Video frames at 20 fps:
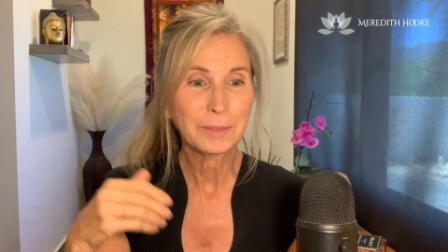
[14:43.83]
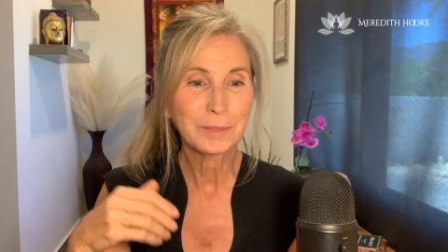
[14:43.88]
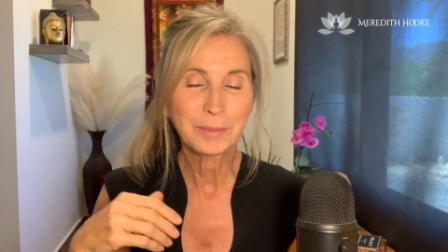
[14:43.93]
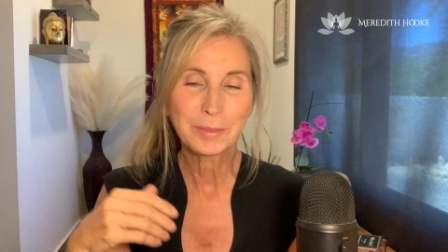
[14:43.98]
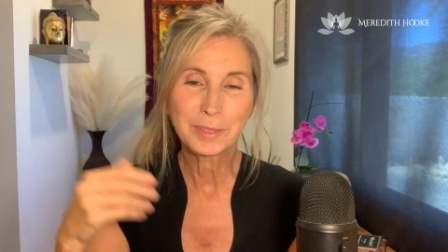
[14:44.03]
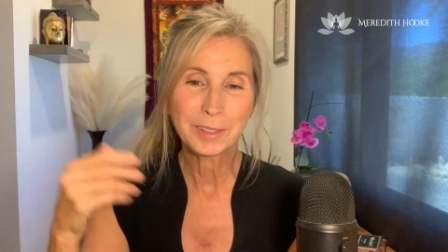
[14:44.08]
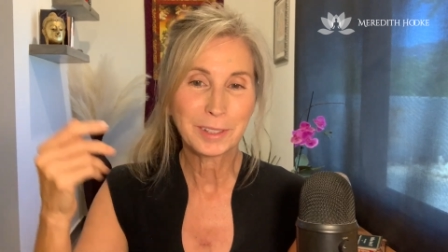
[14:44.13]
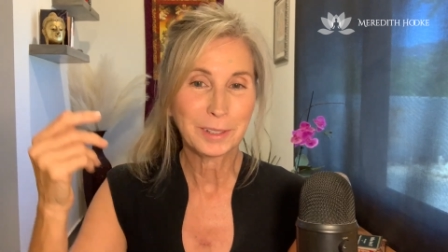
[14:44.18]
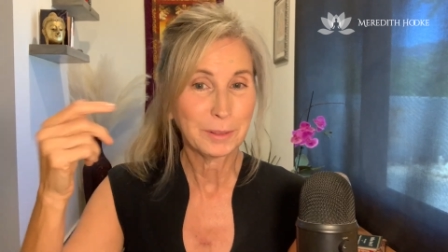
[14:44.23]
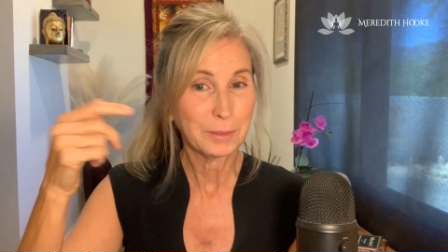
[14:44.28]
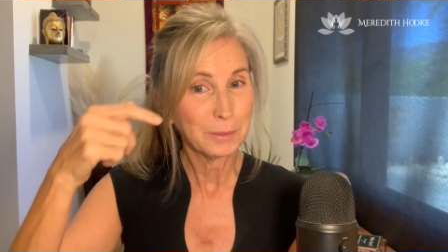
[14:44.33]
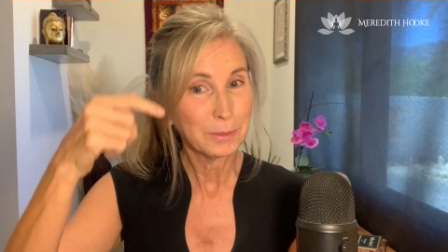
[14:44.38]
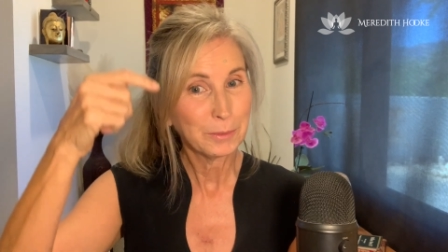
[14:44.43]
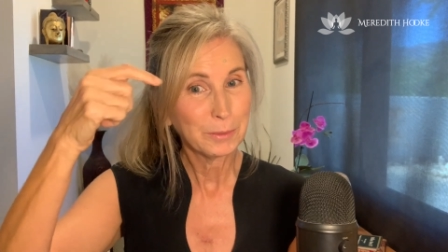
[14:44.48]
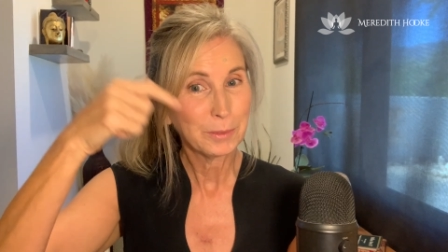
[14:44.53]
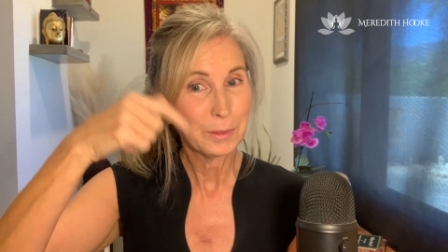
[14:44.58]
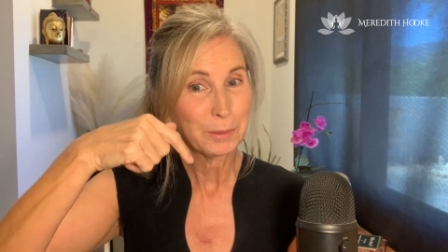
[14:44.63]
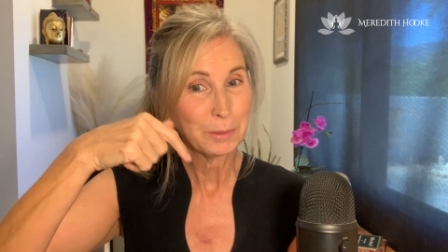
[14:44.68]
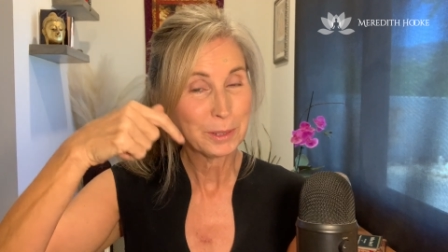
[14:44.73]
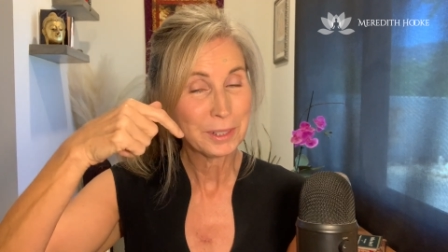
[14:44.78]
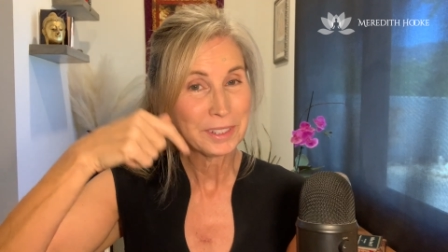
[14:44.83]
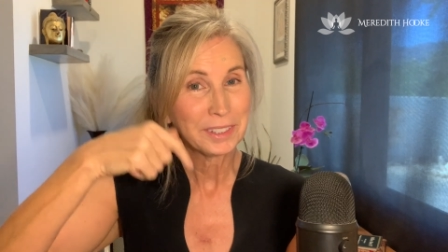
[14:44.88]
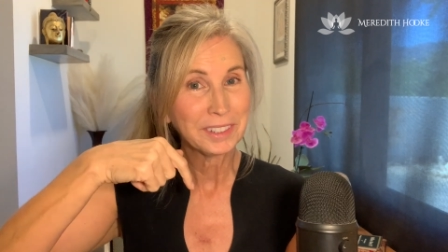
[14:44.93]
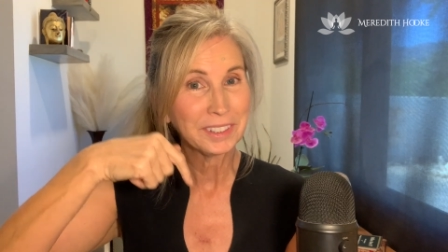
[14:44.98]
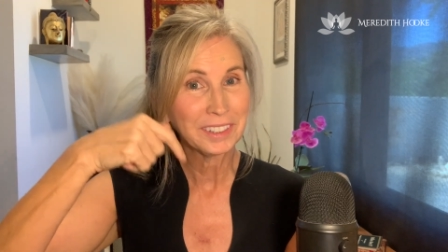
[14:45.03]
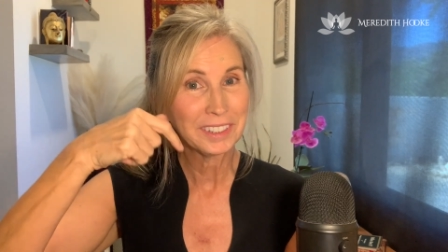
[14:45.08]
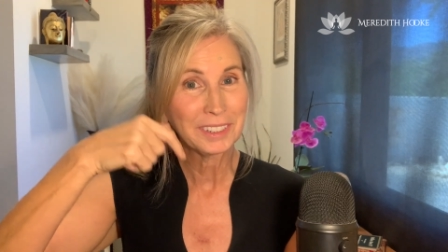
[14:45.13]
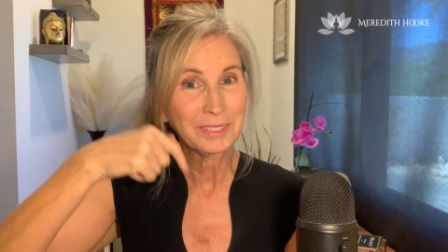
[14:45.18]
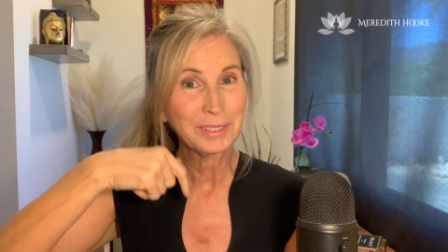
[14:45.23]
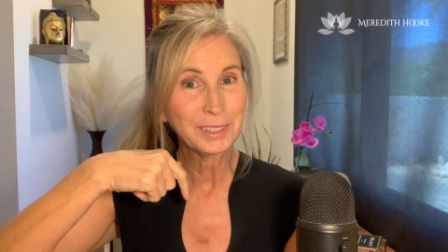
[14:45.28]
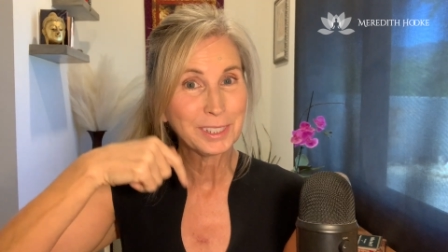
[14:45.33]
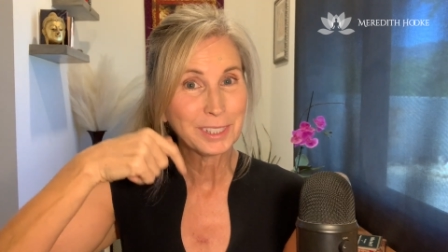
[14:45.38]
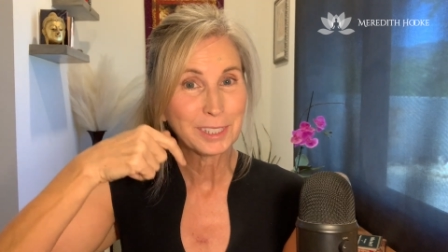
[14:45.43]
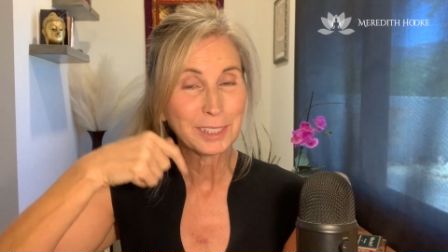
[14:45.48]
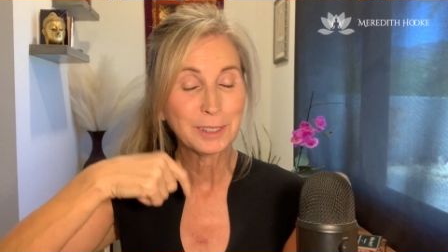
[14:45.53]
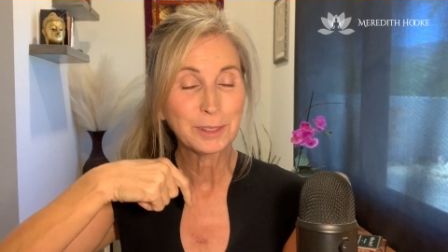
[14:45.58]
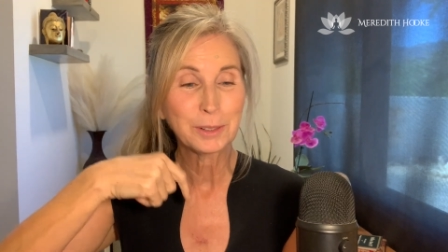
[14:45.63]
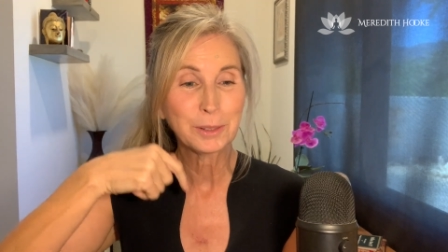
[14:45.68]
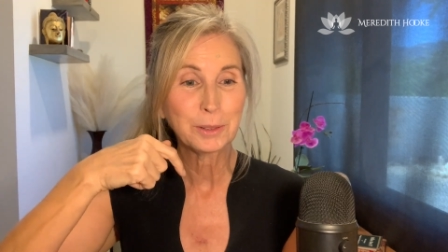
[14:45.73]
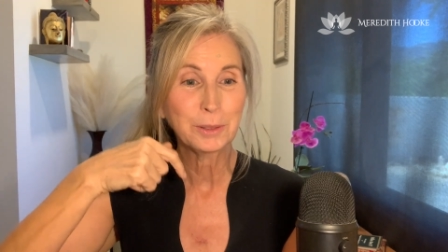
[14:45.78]
that we're still even just
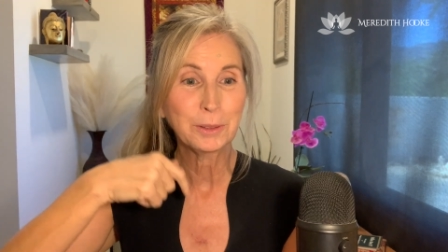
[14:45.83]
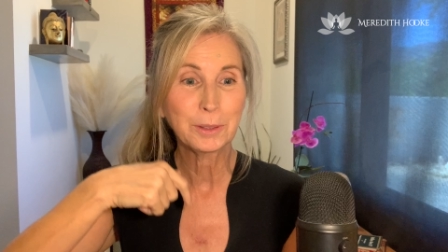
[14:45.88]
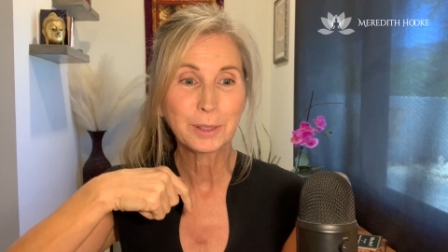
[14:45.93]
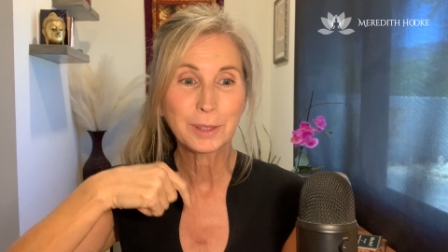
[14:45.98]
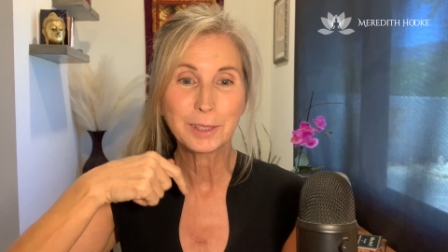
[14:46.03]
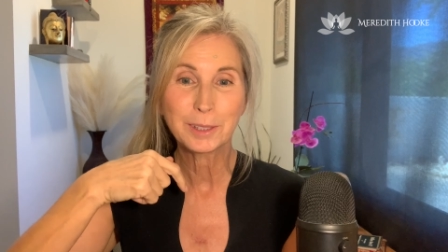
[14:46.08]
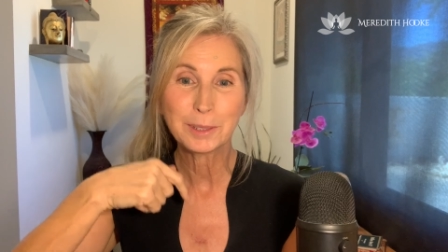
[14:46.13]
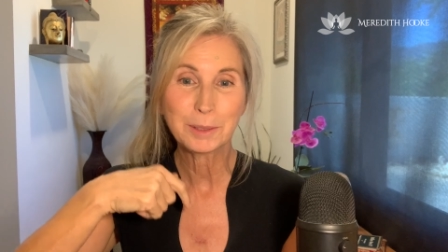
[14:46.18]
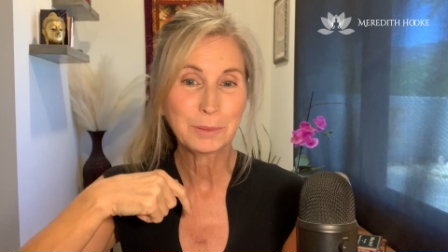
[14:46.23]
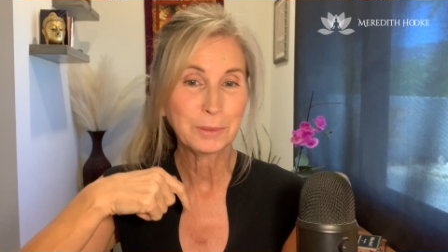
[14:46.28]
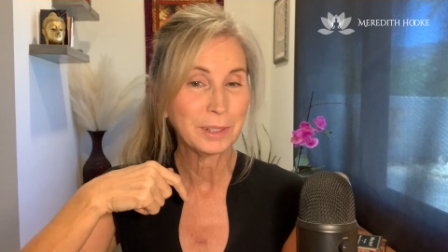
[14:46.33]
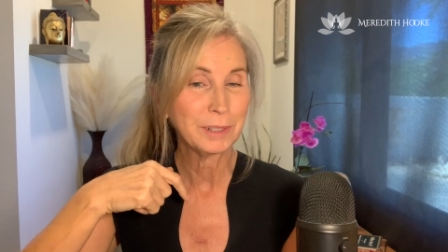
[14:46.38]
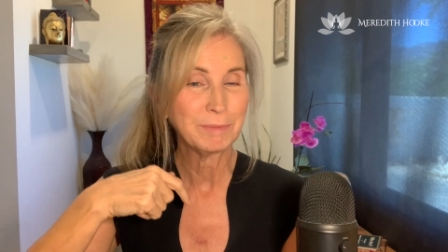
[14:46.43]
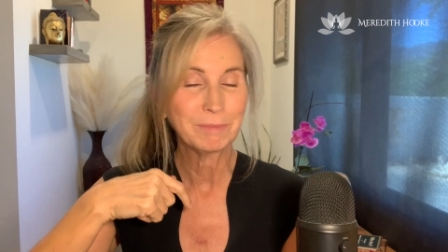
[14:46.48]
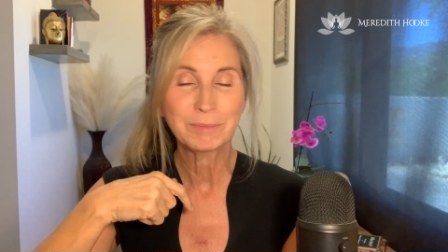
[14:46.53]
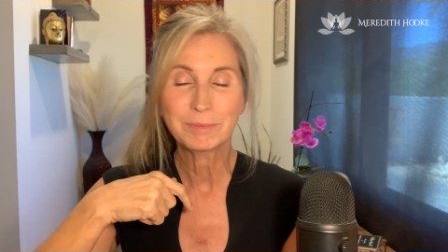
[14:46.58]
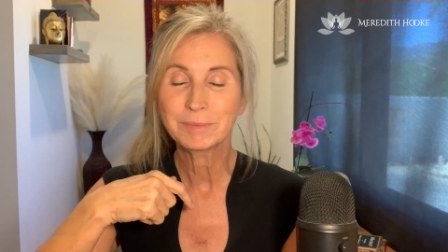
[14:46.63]
controlling this one.